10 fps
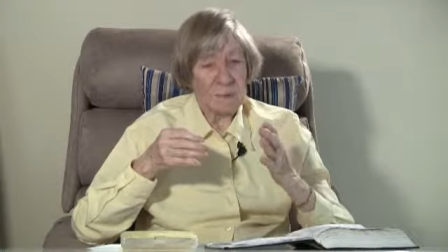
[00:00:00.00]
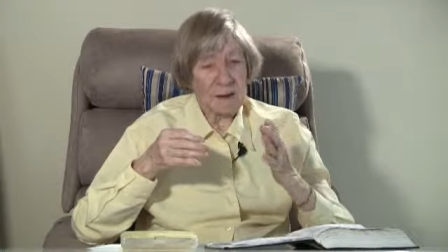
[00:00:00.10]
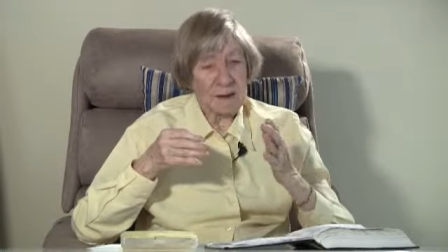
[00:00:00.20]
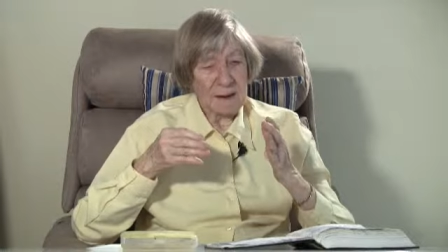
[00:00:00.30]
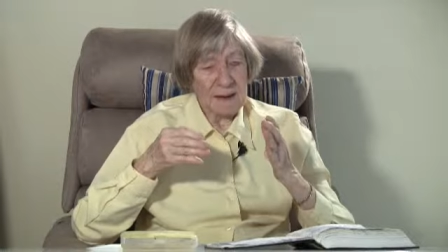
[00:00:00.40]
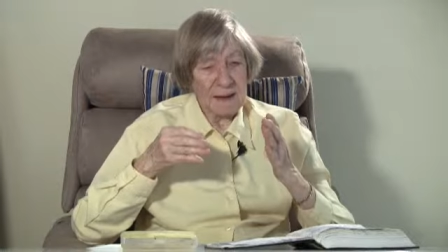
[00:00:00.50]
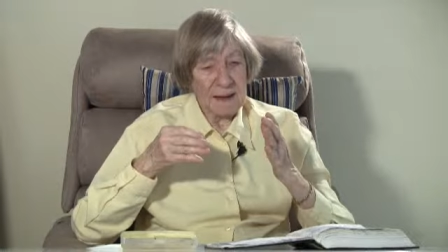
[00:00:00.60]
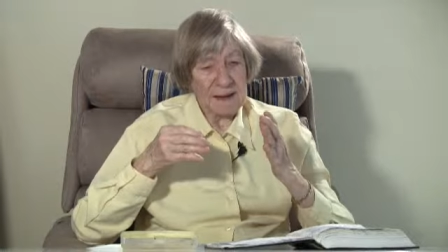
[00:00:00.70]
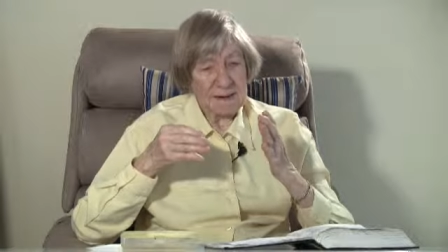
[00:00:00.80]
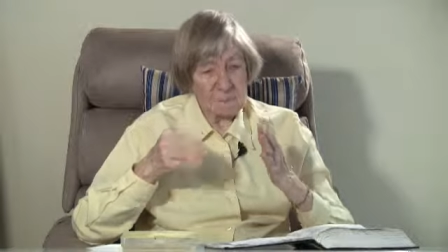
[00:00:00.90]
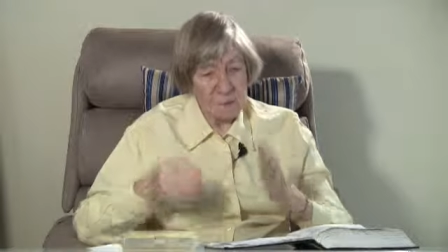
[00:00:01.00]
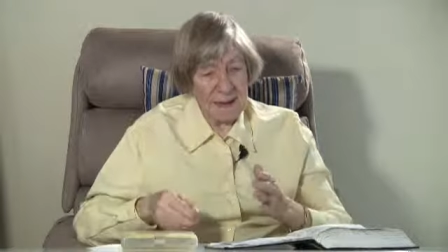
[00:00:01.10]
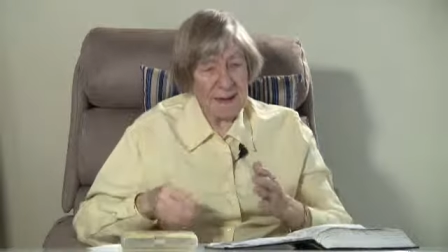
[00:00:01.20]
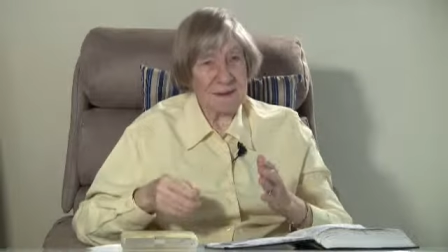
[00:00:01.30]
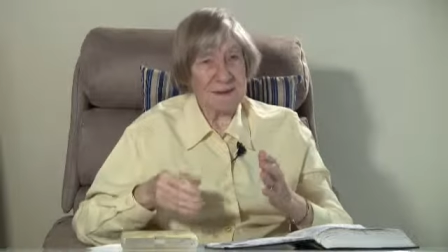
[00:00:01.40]
But it
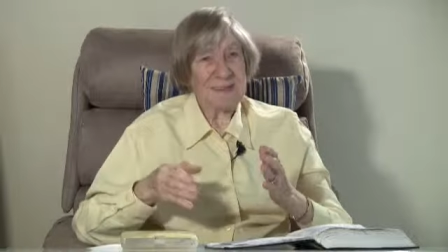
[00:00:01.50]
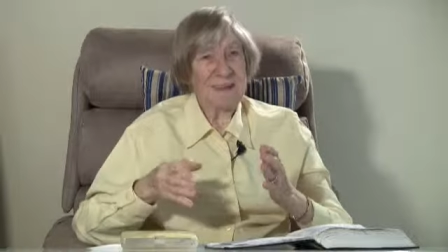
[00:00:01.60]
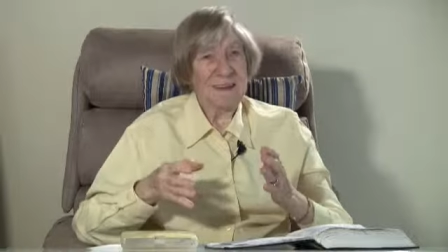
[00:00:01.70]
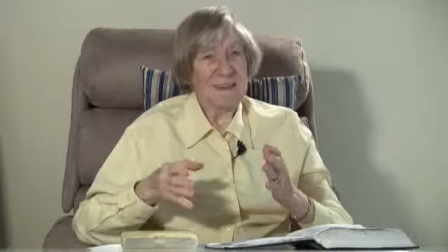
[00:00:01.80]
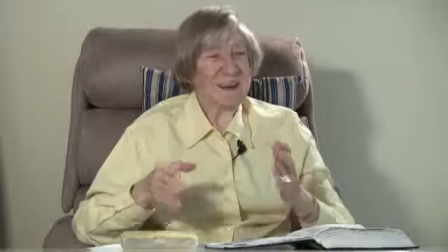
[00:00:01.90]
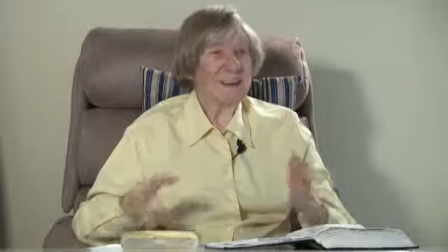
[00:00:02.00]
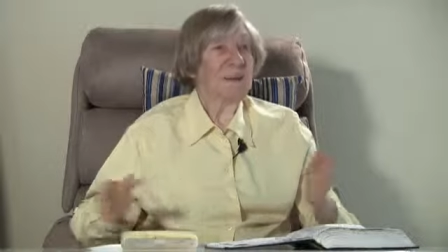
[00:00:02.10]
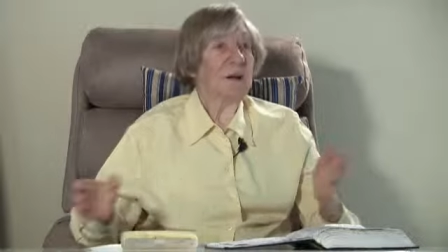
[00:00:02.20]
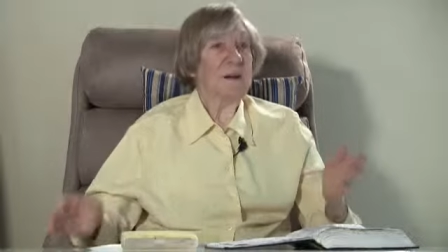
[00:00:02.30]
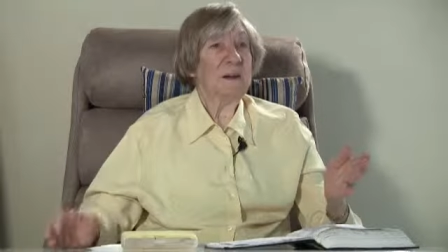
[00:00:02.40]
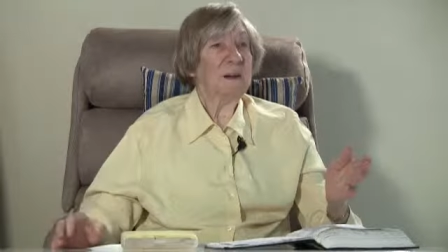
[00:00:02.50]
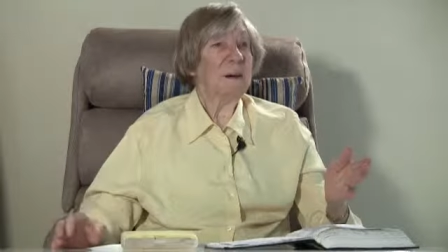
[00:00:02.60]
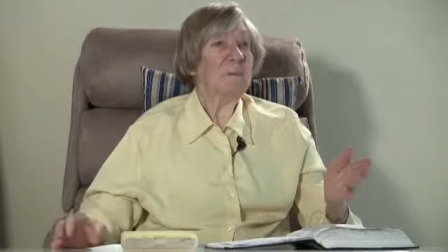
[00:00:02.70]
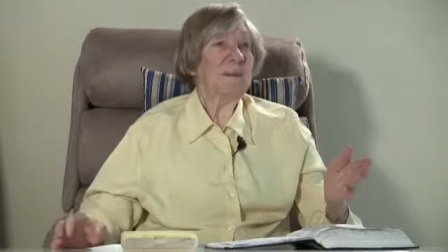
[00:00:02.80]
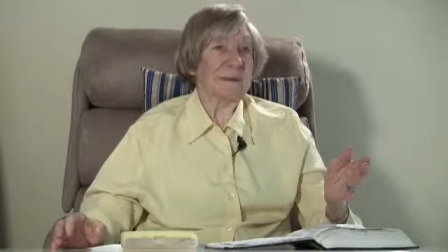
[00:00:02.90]
means that it's not
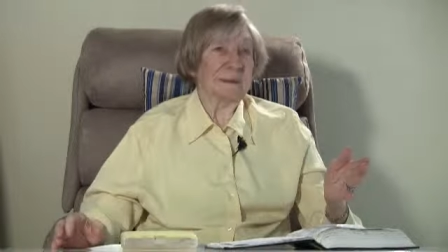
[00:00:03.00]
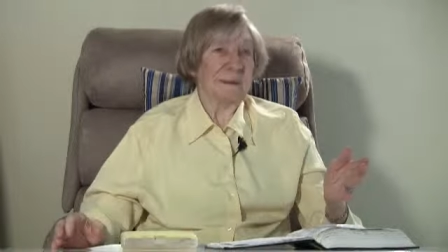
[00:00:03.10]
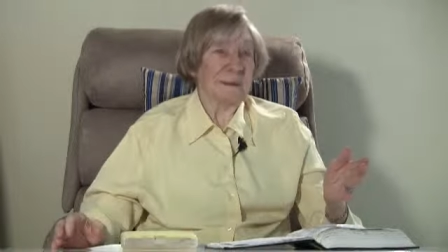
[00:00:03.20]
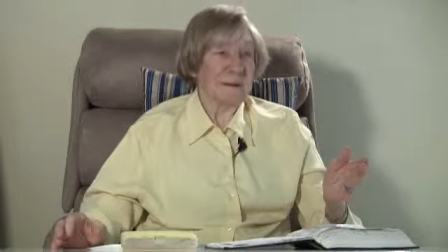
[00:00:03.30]
interpreted.